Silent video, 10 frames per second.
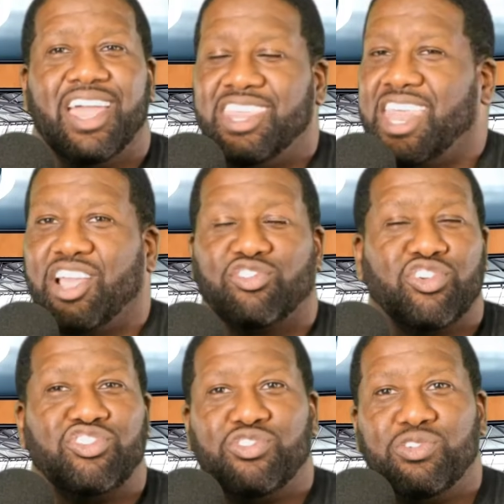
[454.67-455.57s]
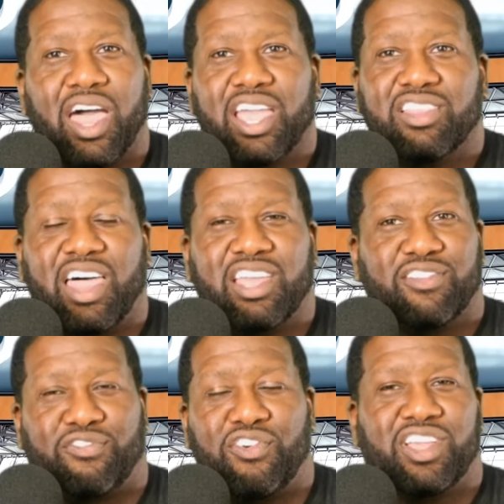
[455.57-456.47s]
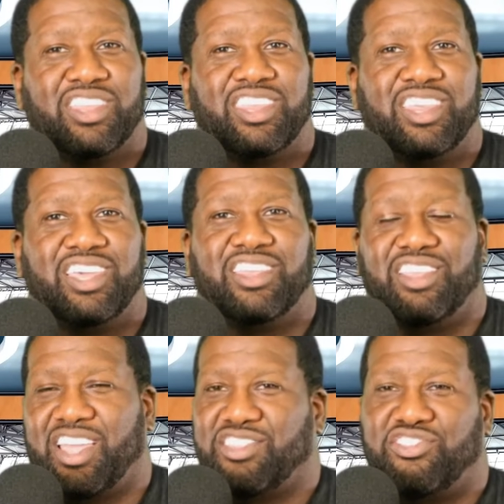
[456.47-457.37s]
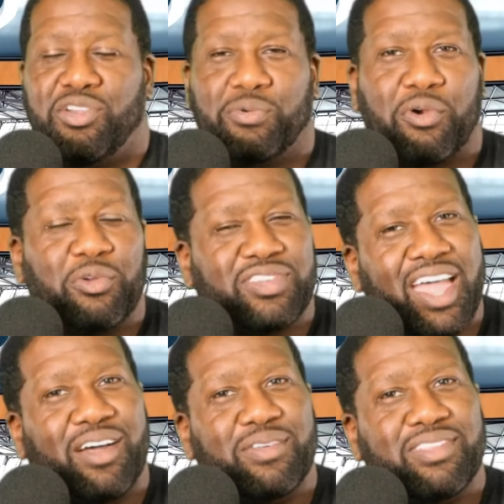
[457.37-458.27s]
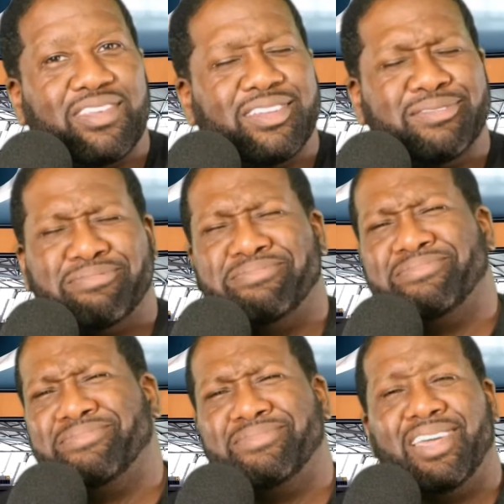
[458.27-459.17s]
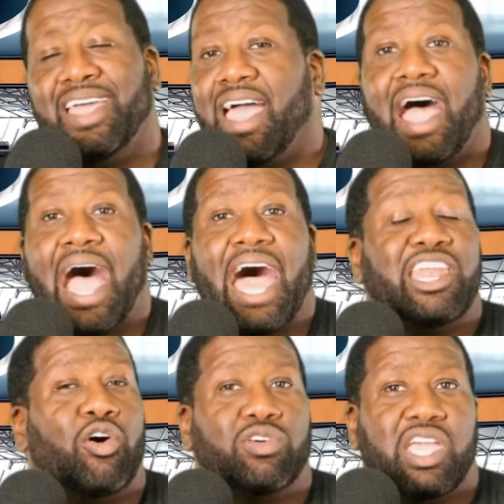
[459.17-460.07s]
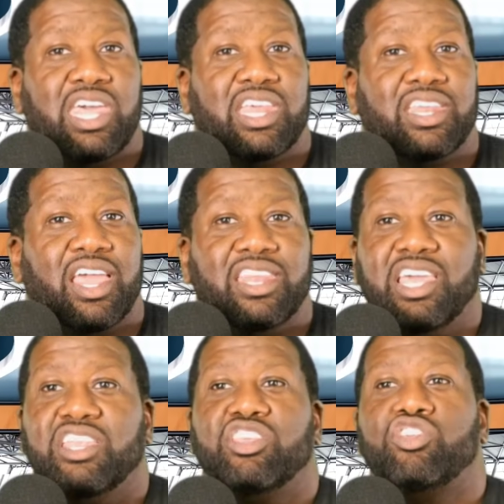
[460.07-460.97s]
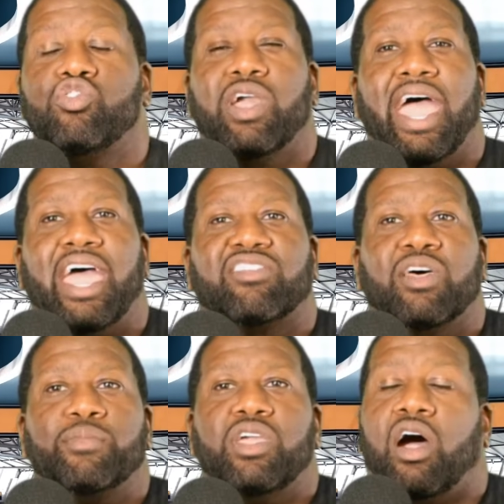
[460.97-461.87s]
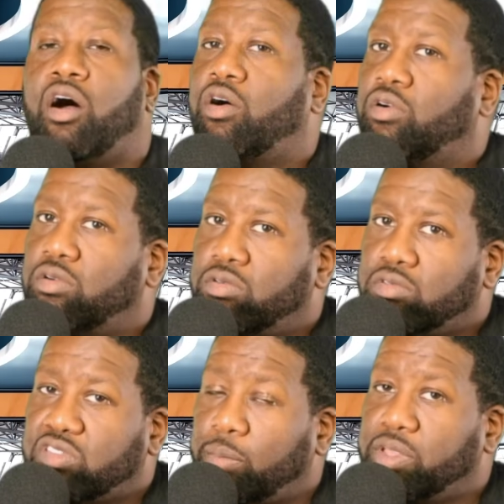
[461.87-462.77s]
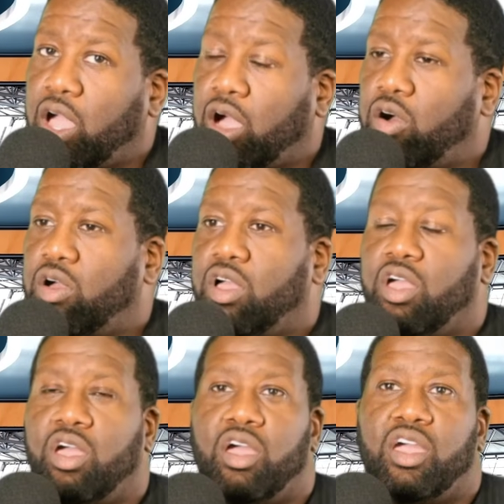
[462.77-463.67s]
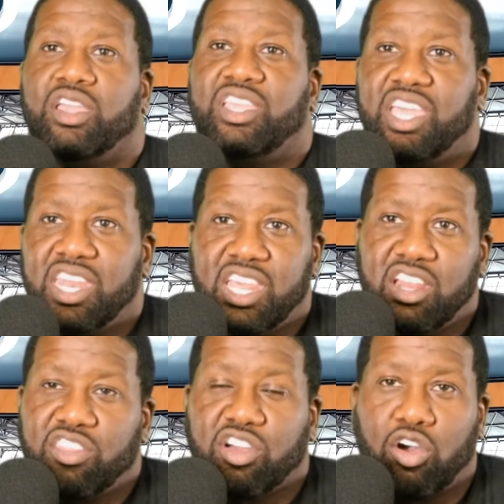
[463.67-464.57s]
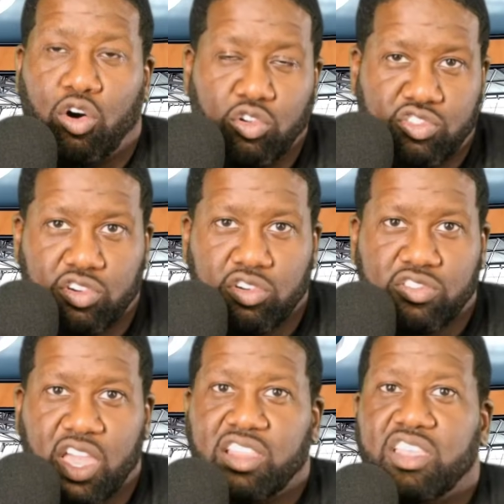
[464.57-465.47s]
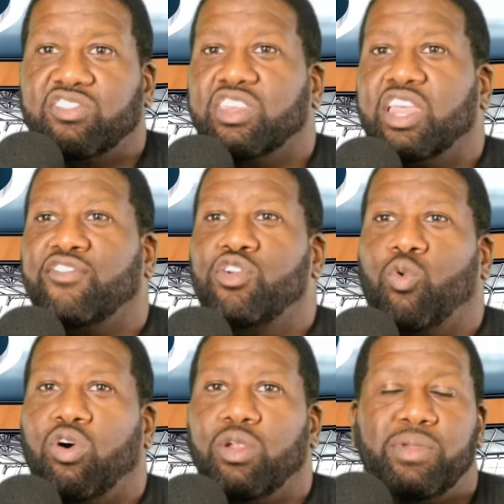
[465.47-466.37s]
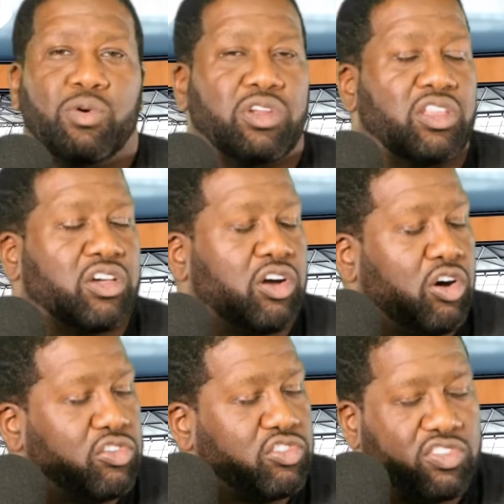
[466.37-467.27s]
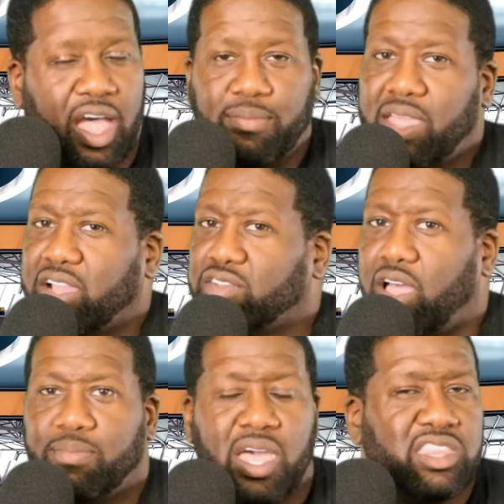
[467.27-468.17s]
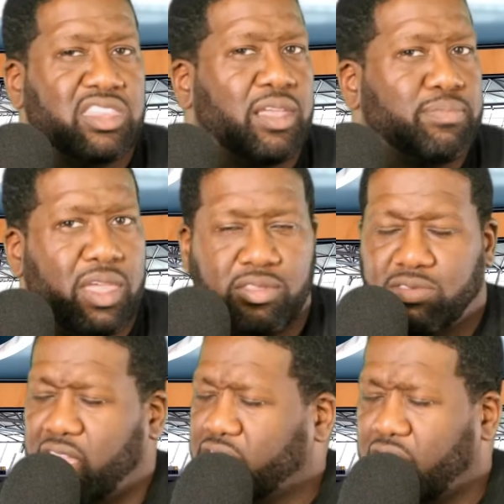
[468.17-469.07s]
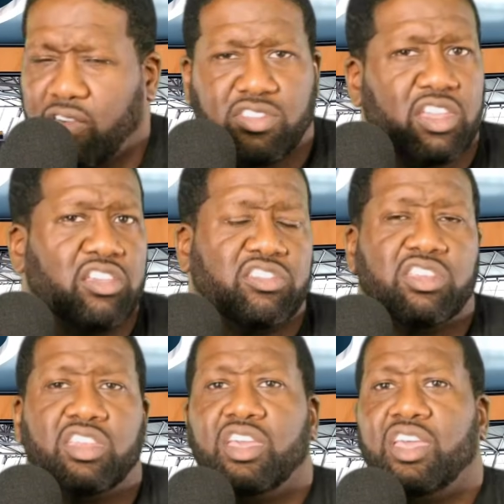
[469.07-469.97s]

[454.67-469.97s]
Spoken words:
and then they could treat you like freaking like the Jim Crow South. I don't get it. And then you guys, some of y'all get in other cultures. And listen, if you want to be with other cultures, I'm not in that conversation.